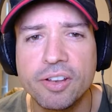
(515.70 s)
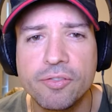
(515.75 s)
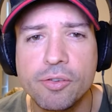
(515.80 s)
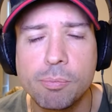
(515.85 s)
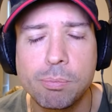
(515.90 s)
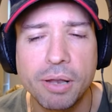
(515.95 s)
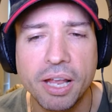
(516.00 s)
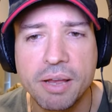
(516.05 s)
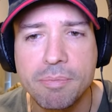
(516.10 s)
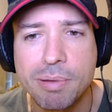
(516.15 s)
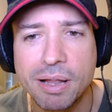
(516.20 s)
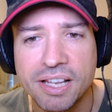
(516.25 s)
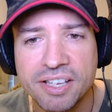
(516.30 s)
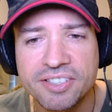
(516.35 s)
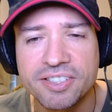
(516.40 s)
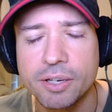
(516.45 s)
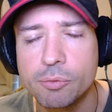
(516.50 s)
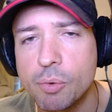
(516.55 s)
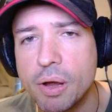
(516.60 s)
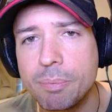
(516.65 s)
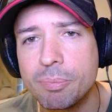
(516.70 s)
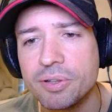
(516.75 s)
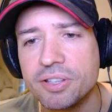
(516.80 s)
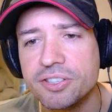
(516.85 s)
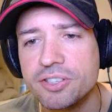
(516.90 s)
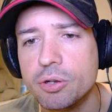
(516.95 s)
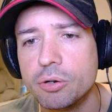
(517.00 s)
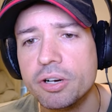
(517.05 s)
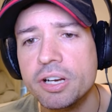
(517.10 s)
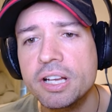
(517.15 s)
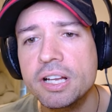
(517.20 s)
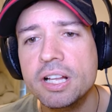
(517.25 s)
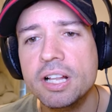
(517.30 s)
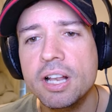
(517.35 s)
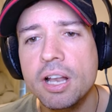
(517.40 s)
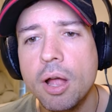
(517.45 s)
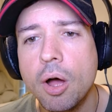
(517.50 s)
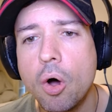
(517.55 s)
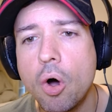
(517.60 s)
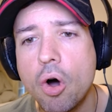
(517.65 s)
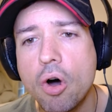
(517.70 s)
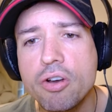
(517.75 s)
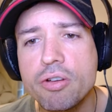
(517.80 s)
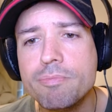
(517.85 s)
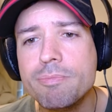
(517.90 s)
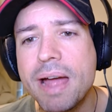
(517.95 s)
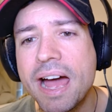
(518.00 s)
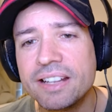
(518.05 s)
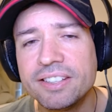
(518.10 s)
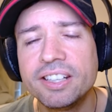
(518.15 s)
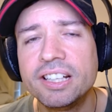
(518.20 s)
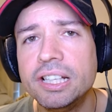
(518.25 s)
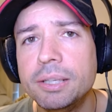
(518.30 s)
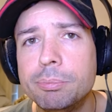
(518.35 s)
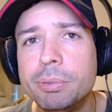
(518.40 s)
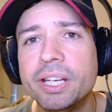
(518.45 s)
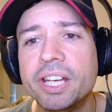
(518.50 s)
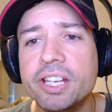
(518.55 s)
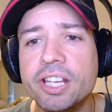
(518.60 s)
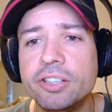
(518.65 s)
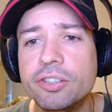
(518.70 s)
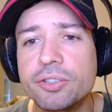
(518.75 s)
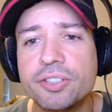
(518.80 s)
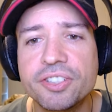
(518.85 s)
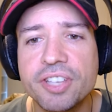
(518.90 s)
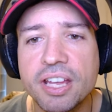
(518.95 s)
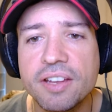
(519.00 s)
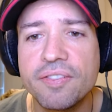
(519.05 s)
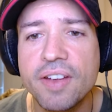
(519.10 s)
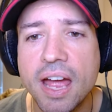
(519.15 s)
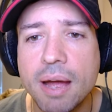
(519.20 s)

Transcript: if you play ballistic weapons. You're automatically beginning to save